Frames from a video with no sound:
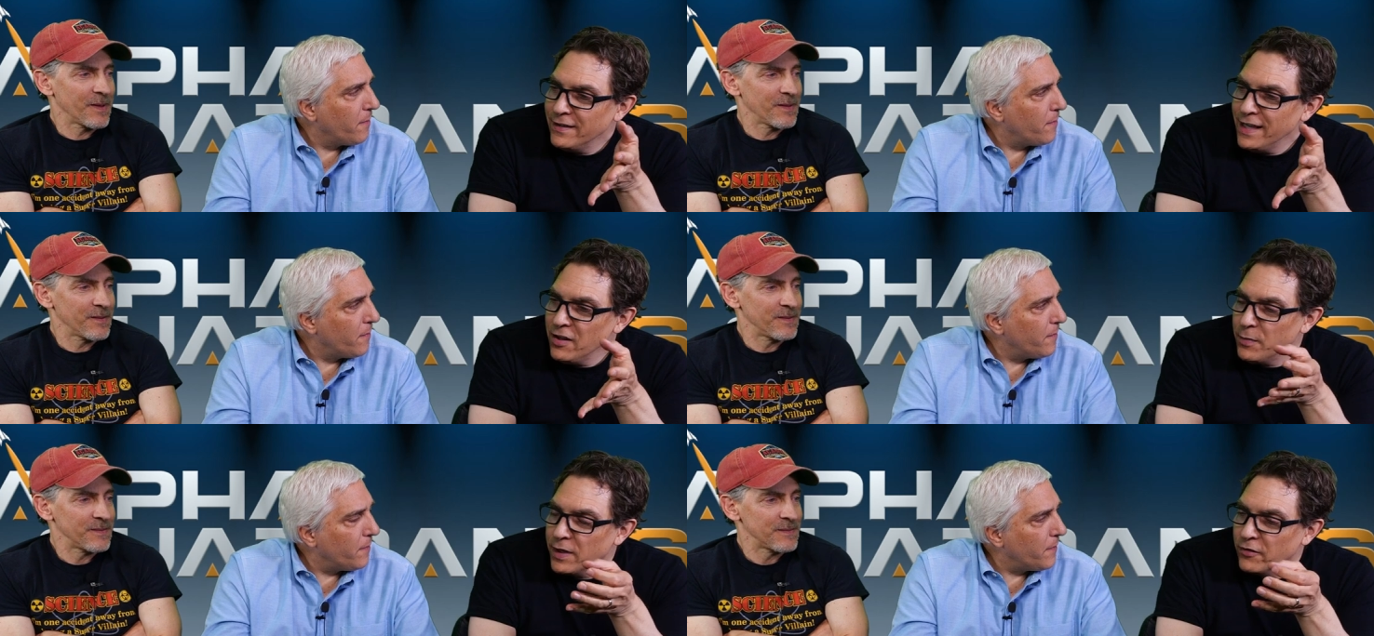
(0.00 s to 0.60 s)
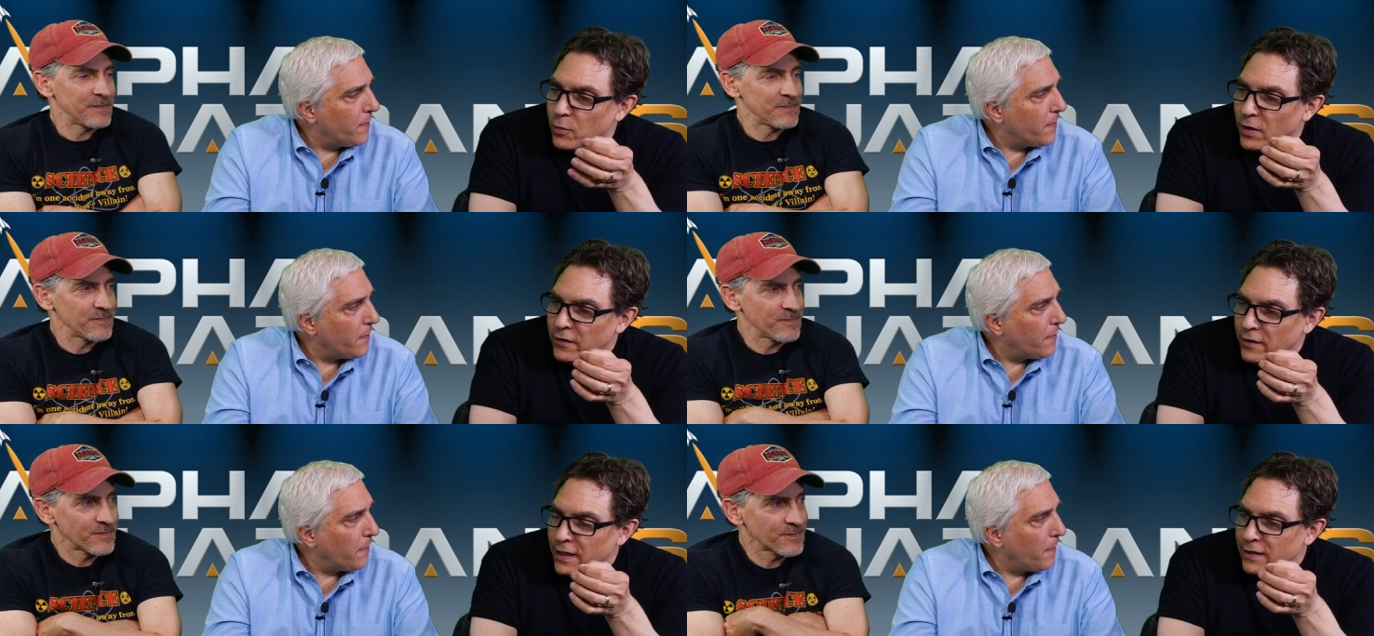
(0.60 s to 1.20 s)
Speaker 1: teeth because it
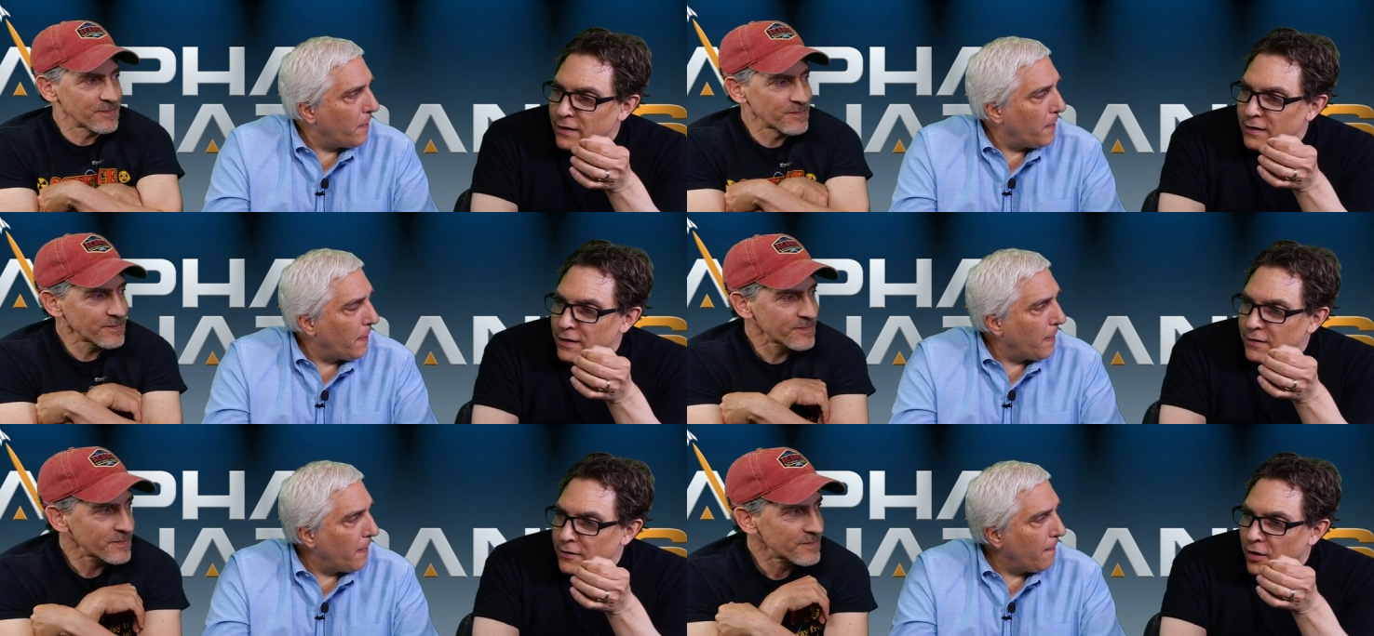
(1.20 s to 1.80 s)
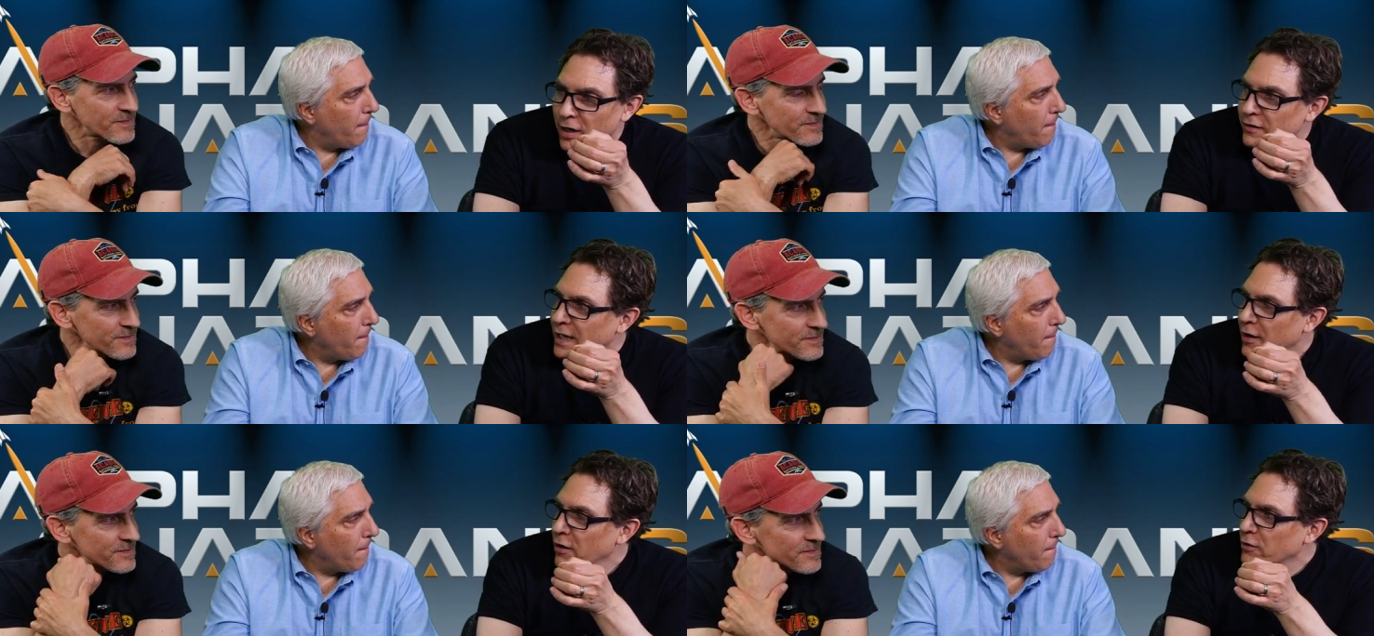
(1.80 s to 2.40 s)
wasn't like Ethan Hawke's
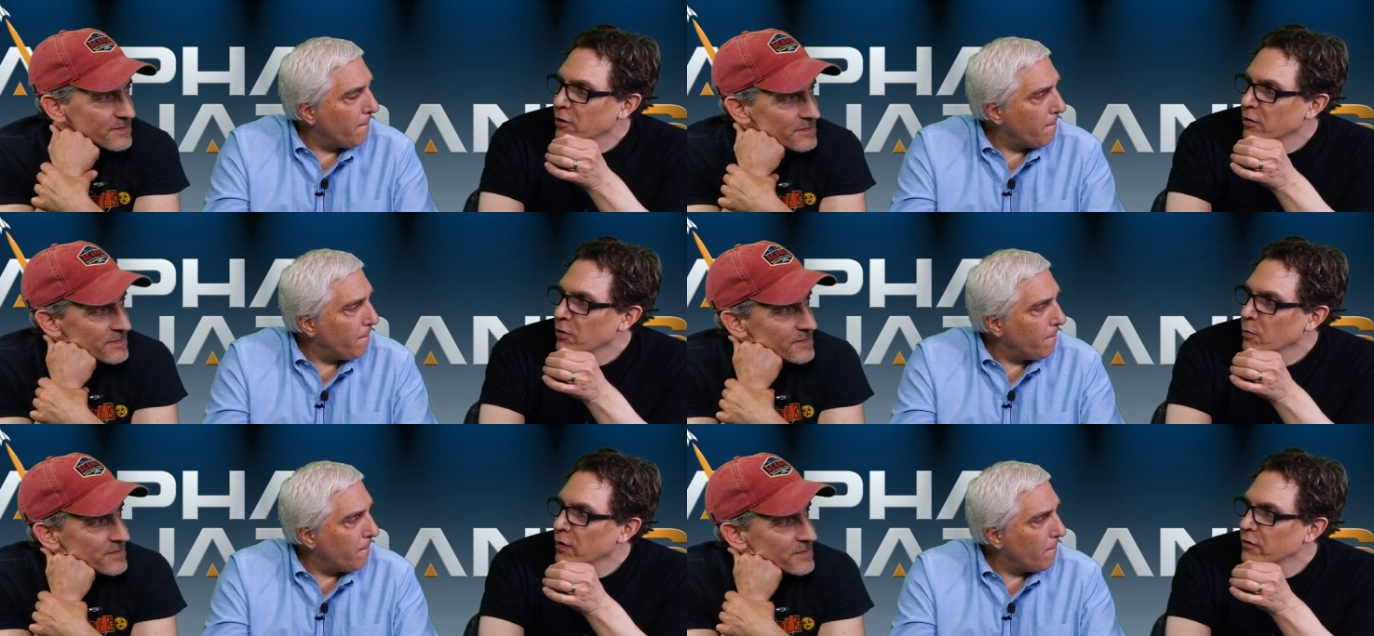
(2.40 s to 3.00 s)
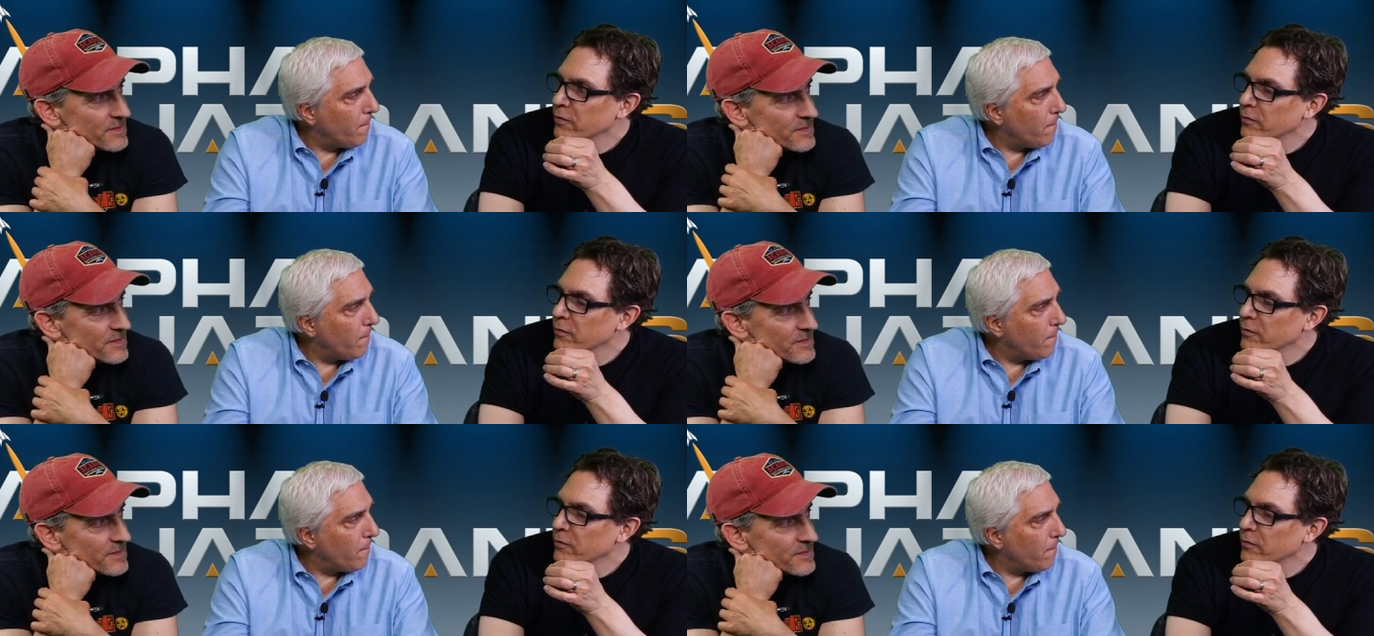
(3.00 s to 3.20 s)
character was